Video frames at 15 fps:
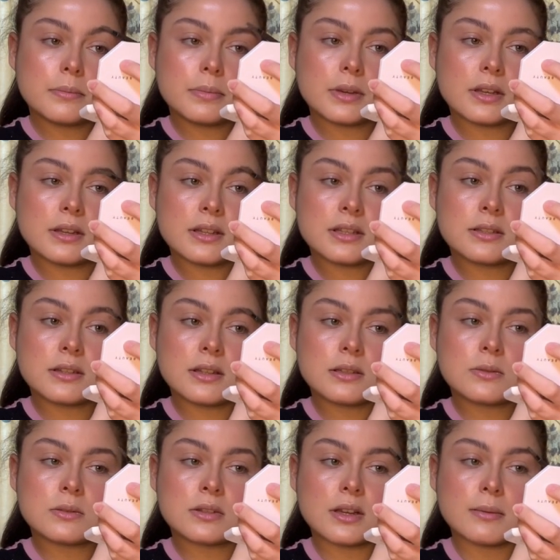But
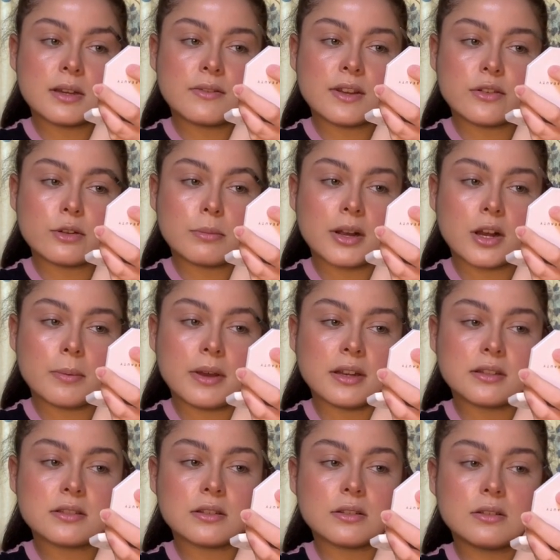this was like my favourite brow
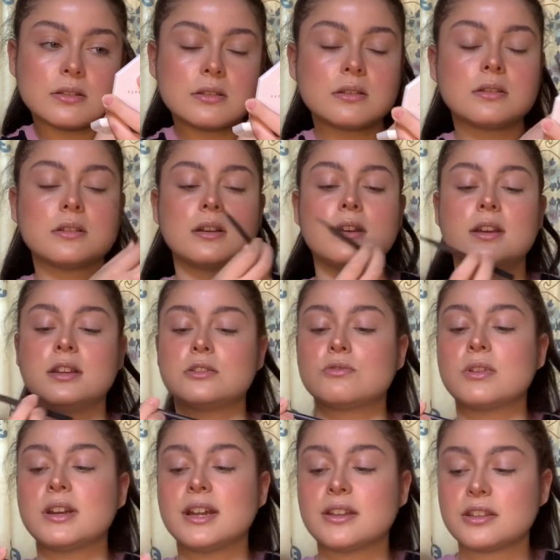pencil. It's
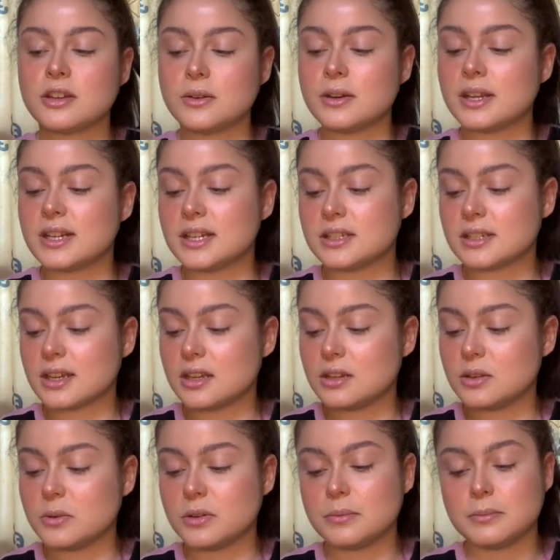run out though and I need to get a
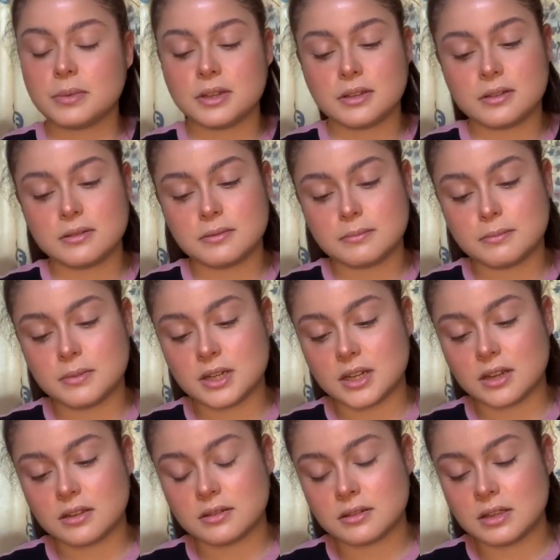new one, but
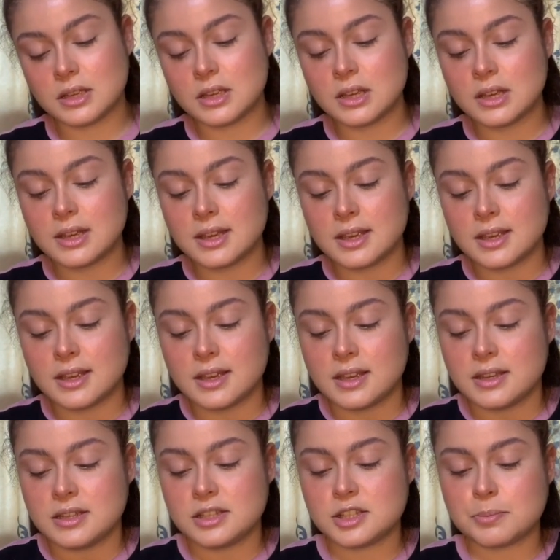money.
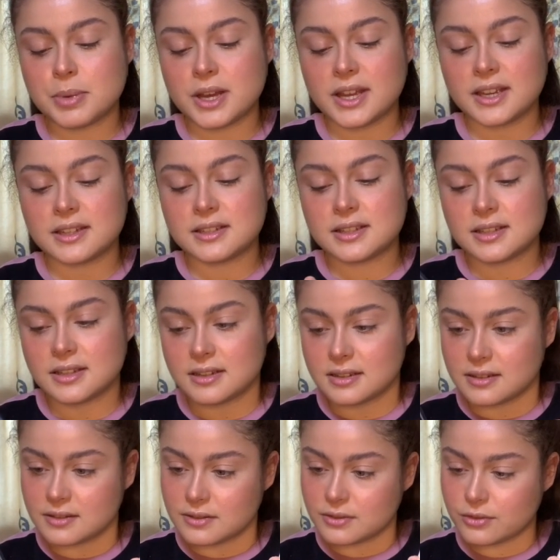Spiked
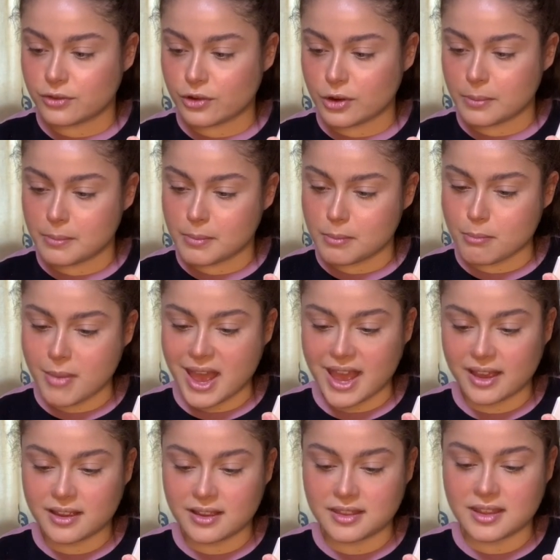from
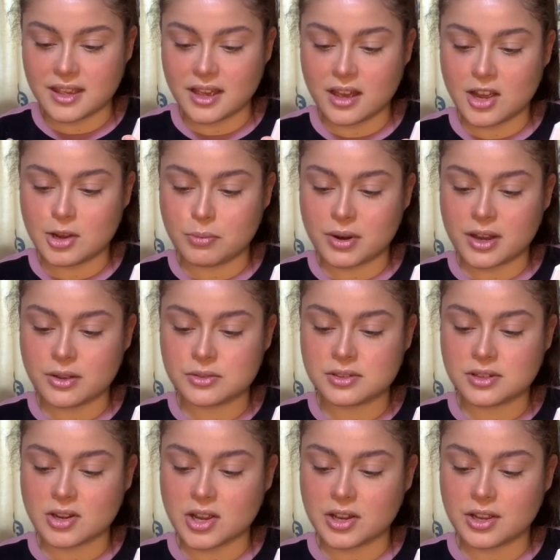MAC in their eyebrow
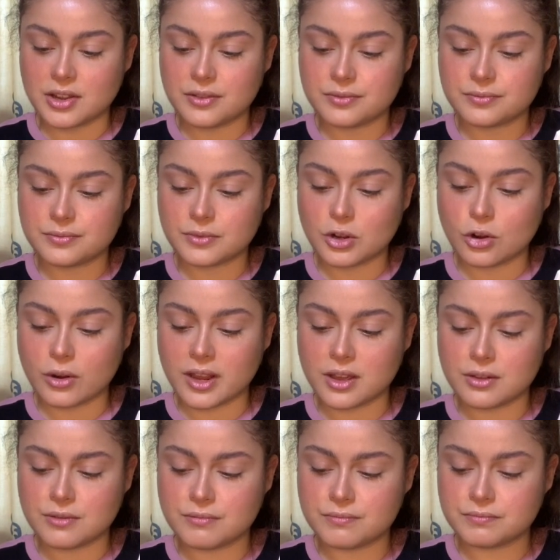styler
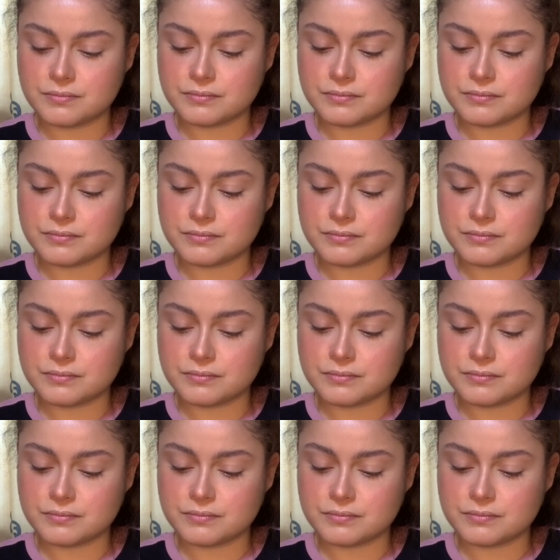crayon.